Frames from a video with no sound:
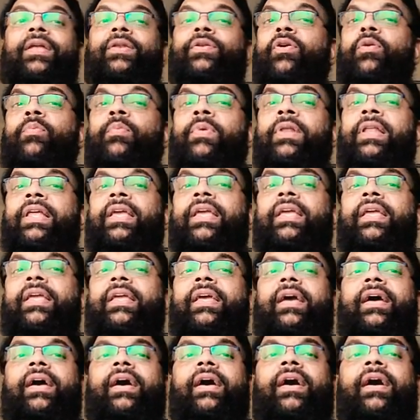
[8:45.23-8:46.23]

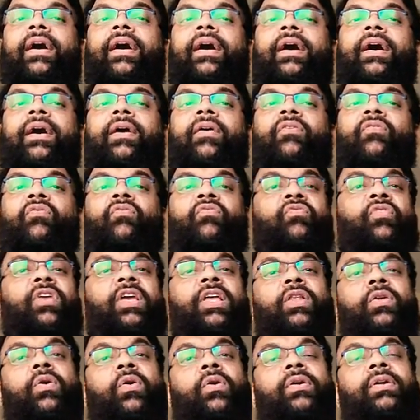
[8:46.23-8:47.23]
Normally,
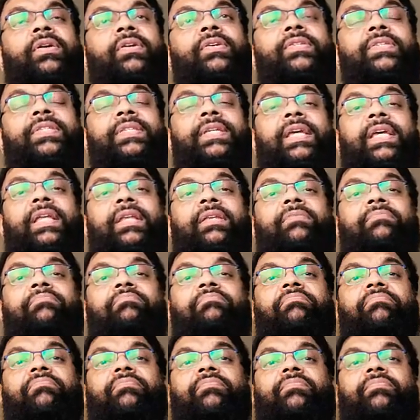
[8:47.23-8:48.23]
wheel loaders
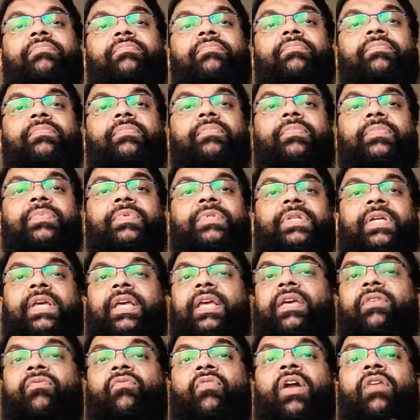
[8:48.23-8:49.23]
in,
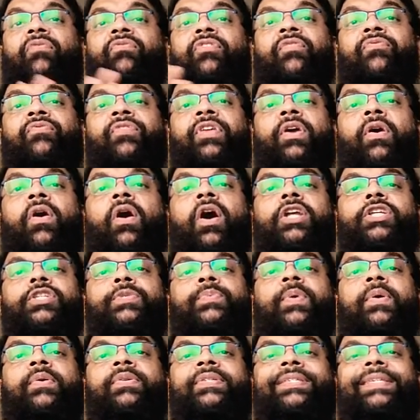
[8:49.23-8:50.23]
say, 150
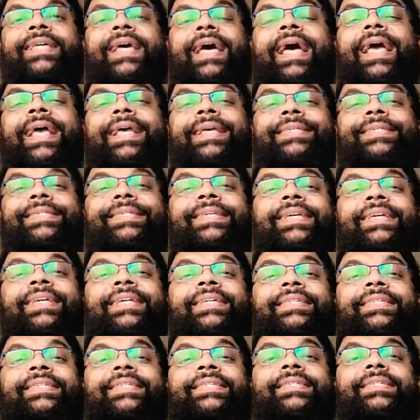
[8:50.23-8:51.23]
horsepower size
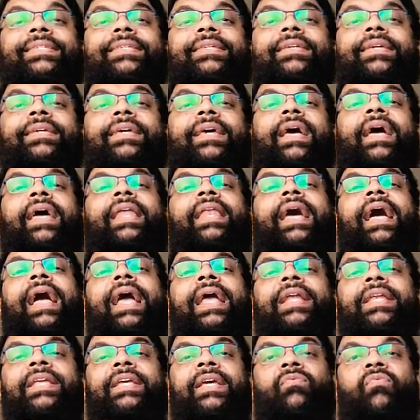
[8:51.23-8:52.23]
is an
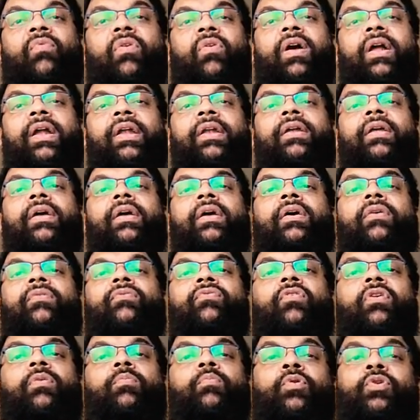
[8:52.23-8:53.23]
ideal one
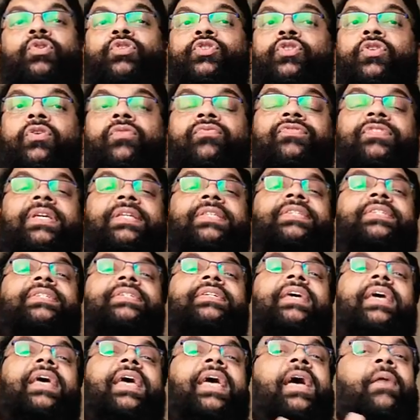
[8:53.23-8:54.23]
for most of
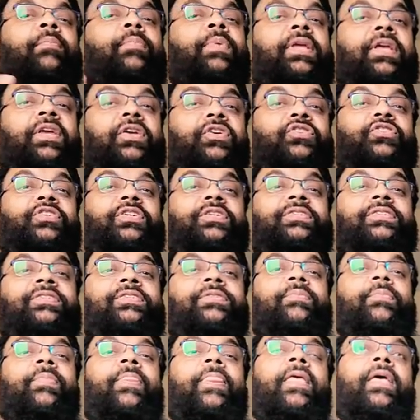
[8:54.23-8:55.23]
such
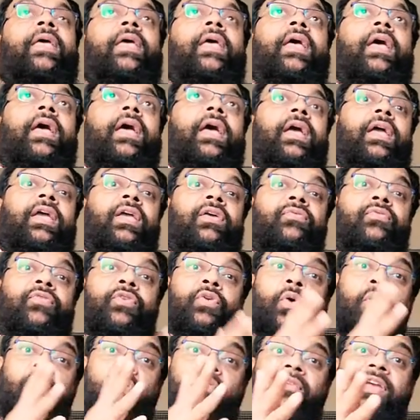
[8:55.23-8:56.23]
applications.
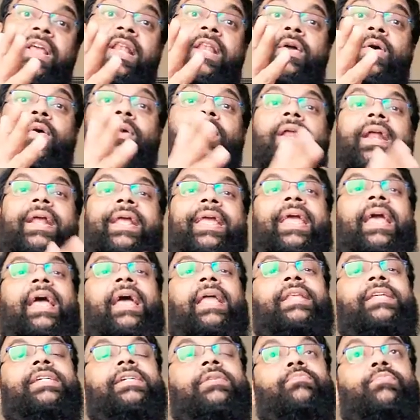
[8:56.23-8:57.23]
If your wheel loader
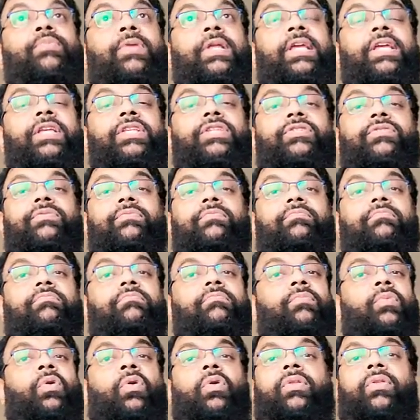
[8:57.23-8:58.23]
can complete
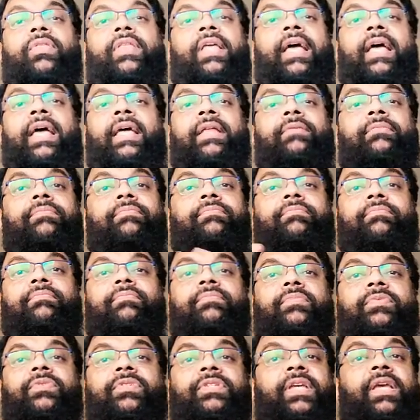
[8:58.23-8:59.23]
more than,
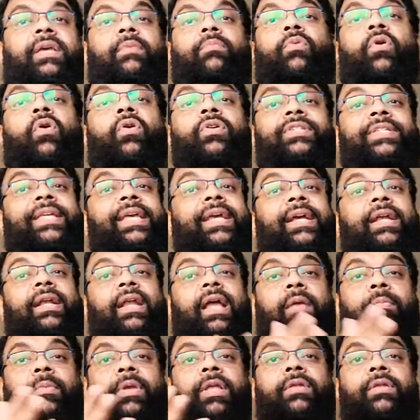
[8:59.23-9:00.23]
say, more cycle